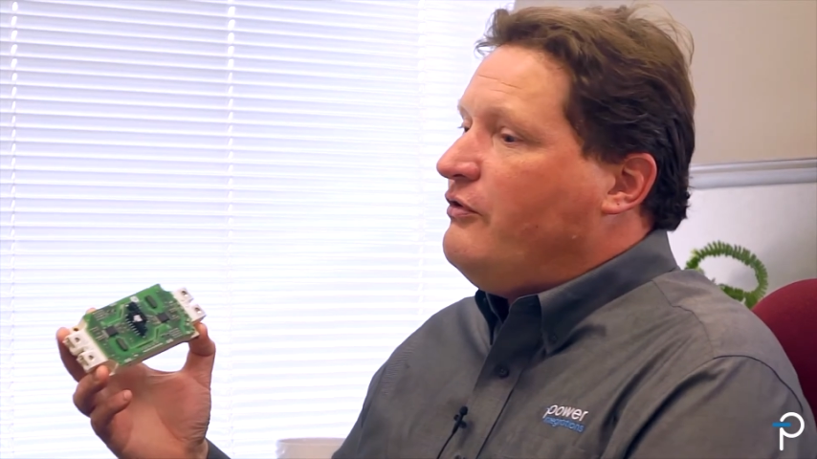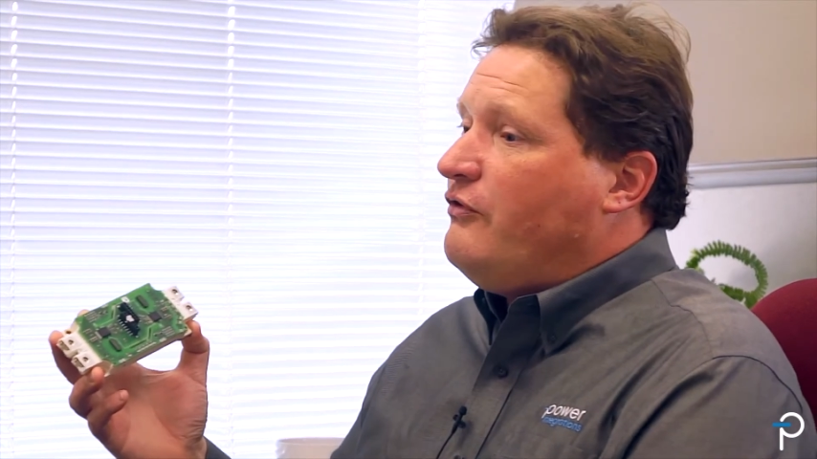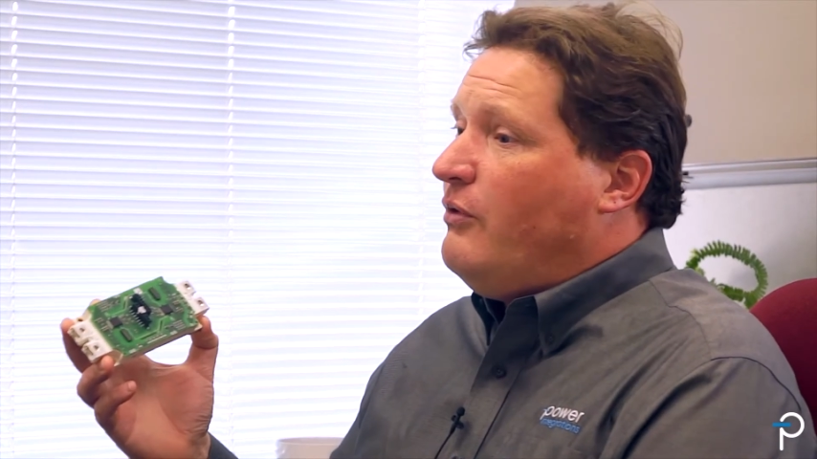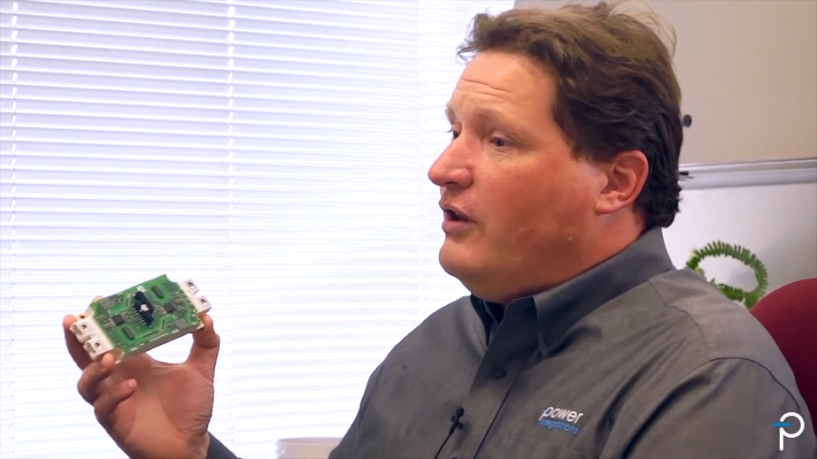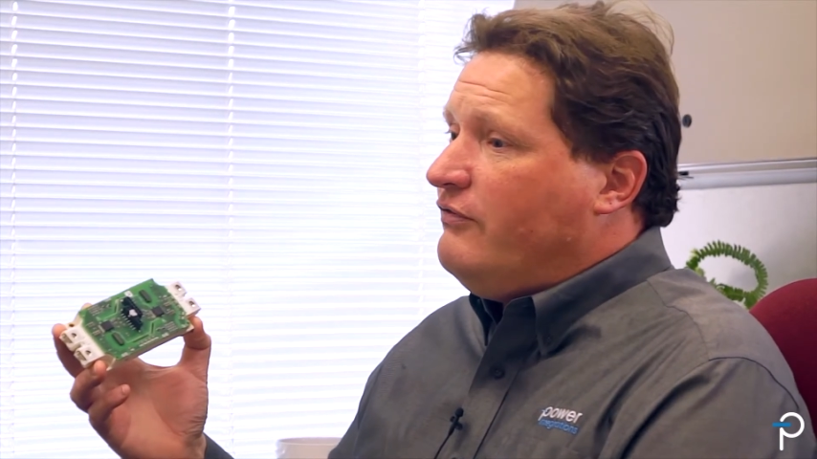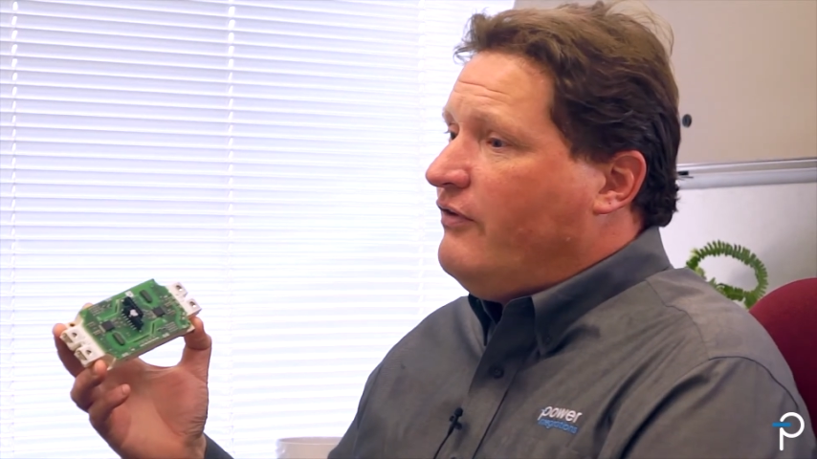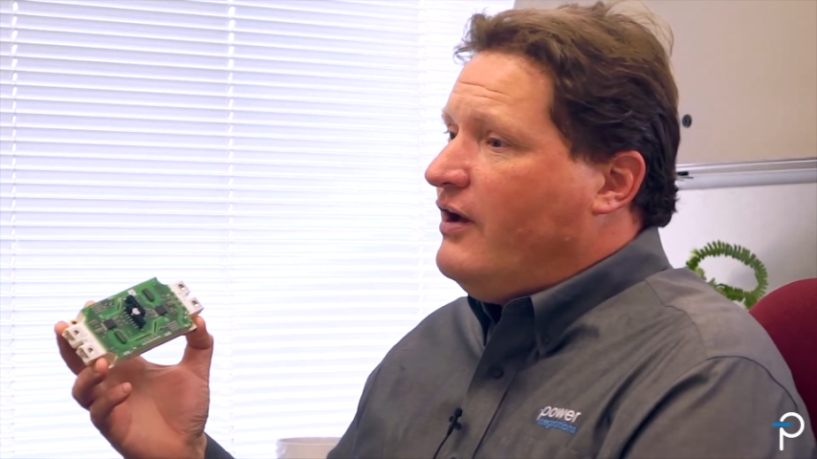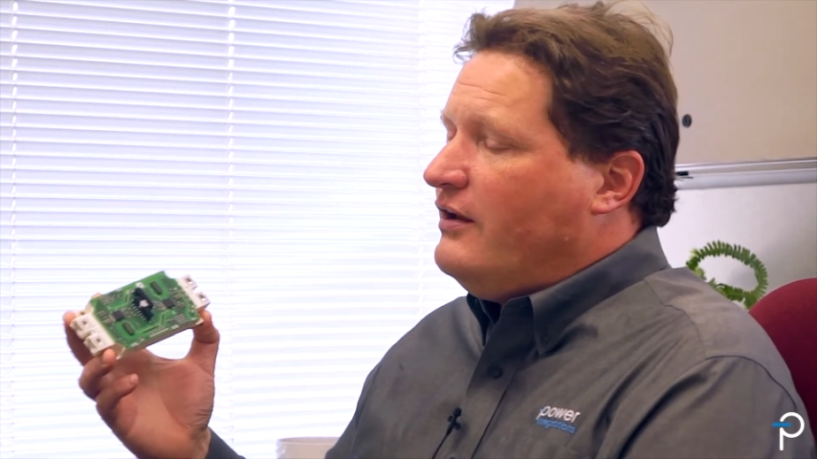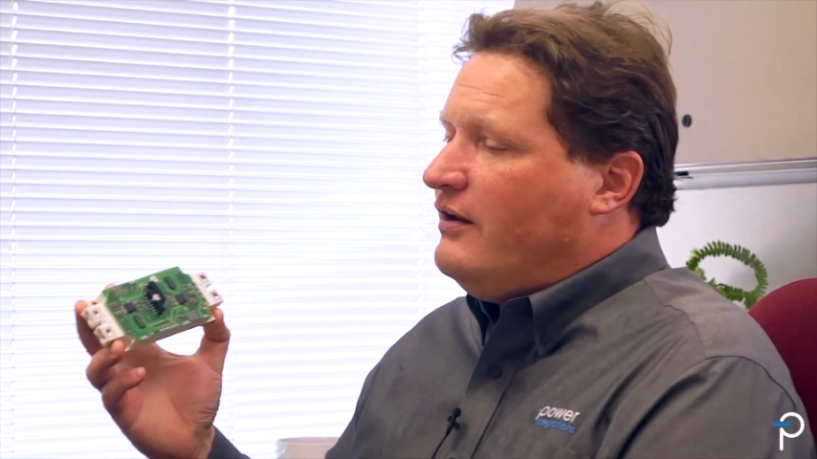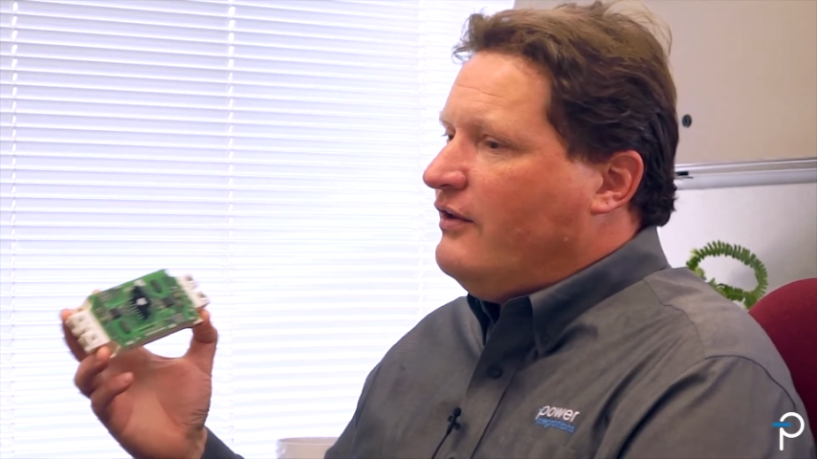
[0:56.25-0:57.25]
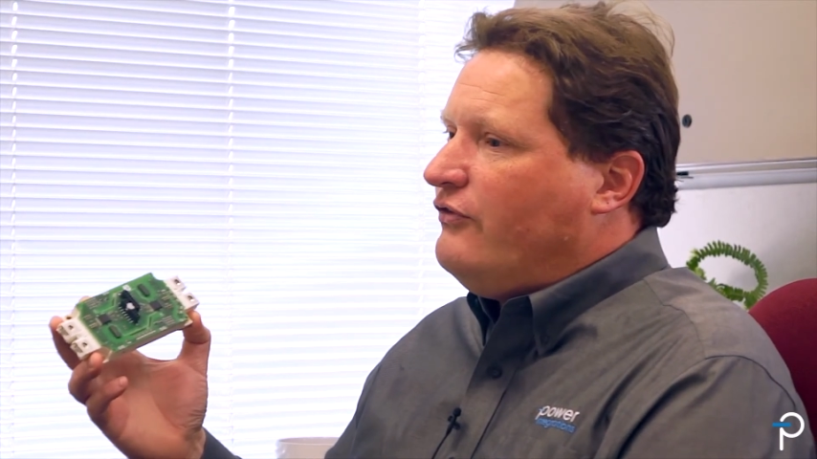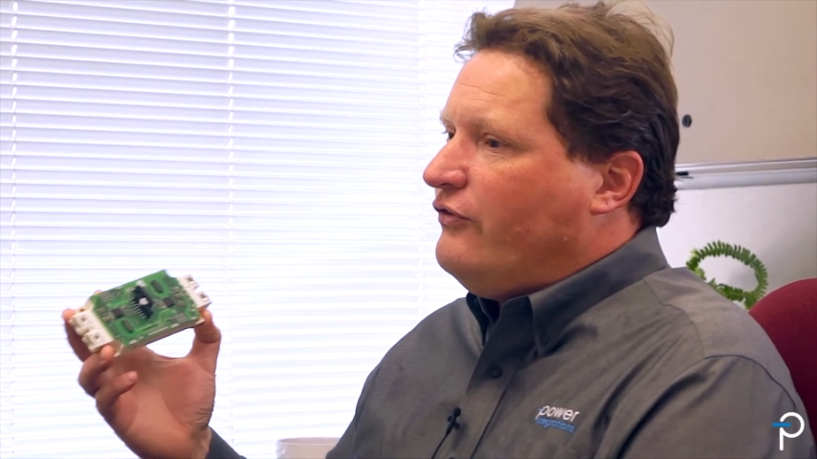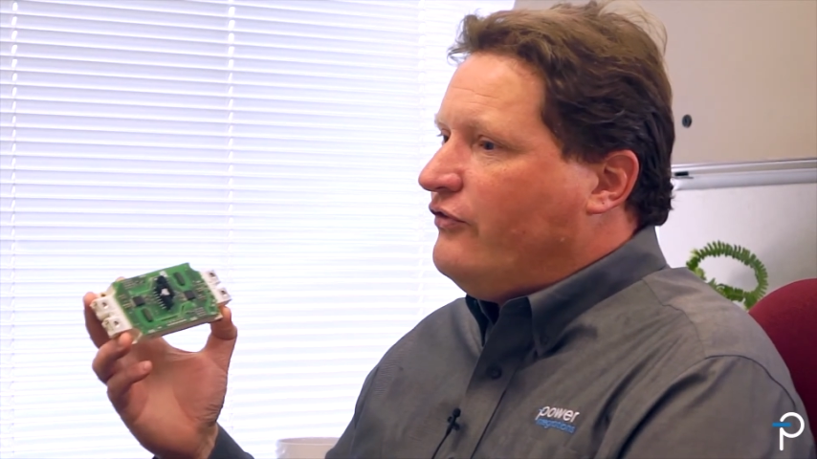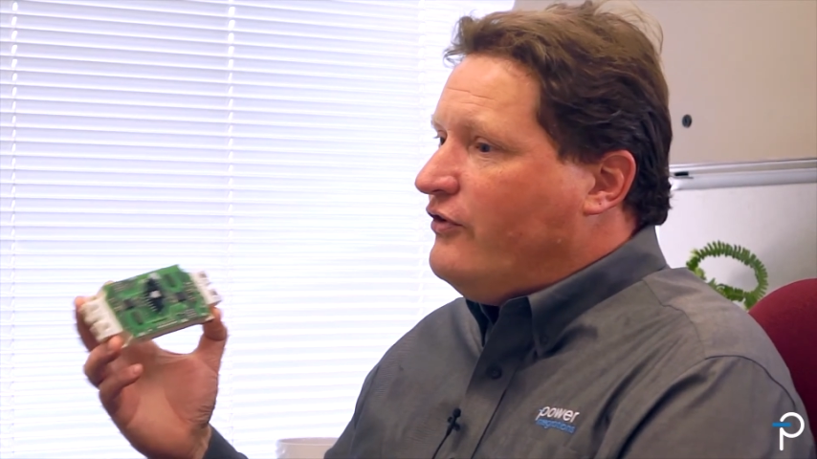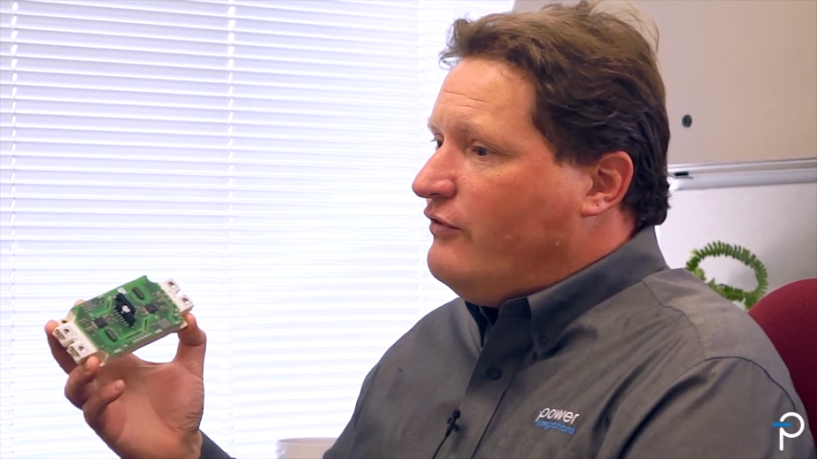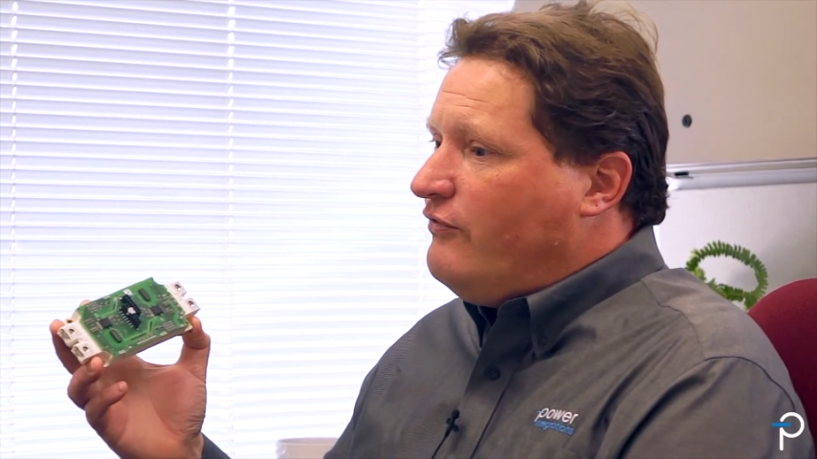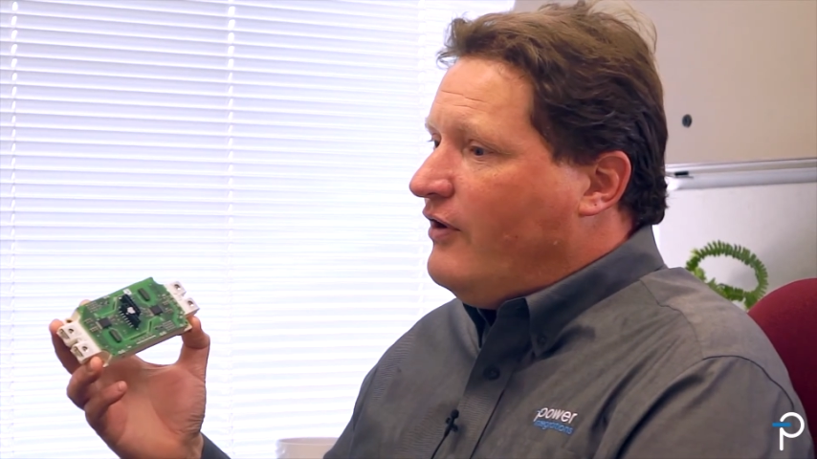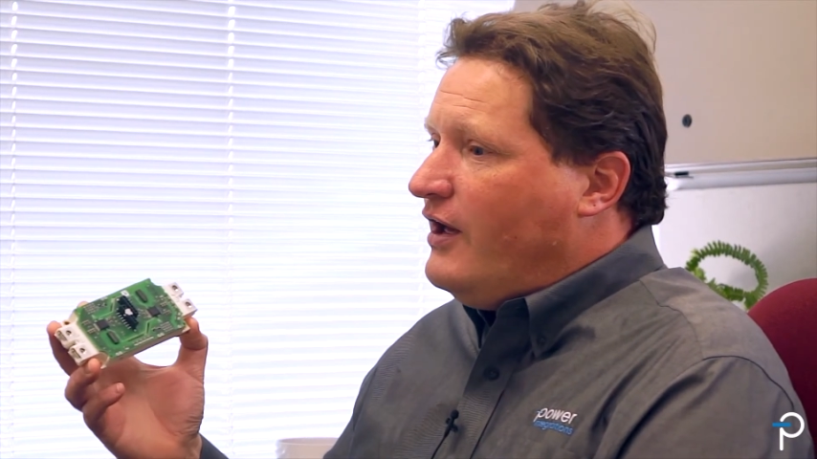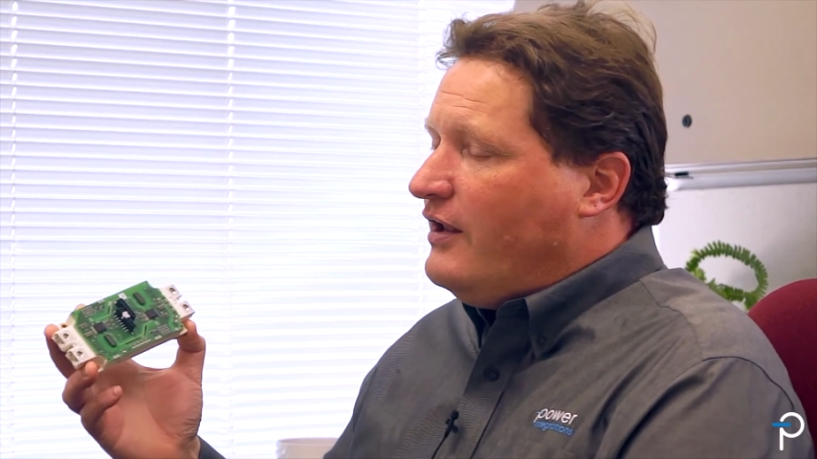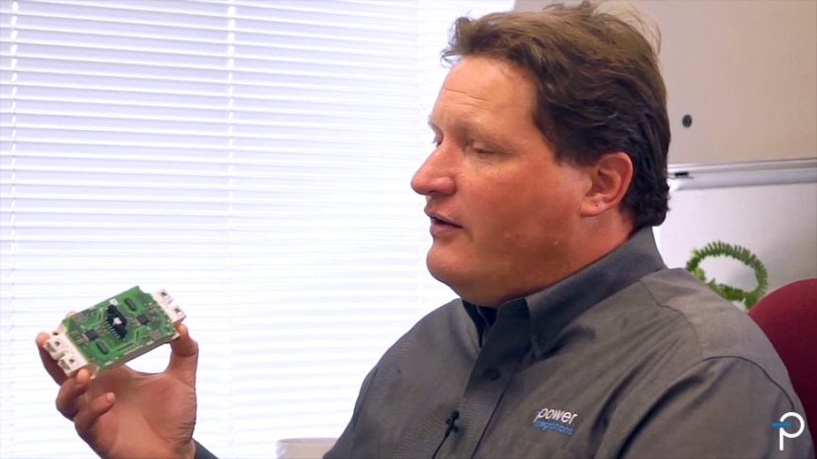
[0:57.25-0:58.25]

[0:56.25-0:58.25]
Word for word: qualified and ASIL certified,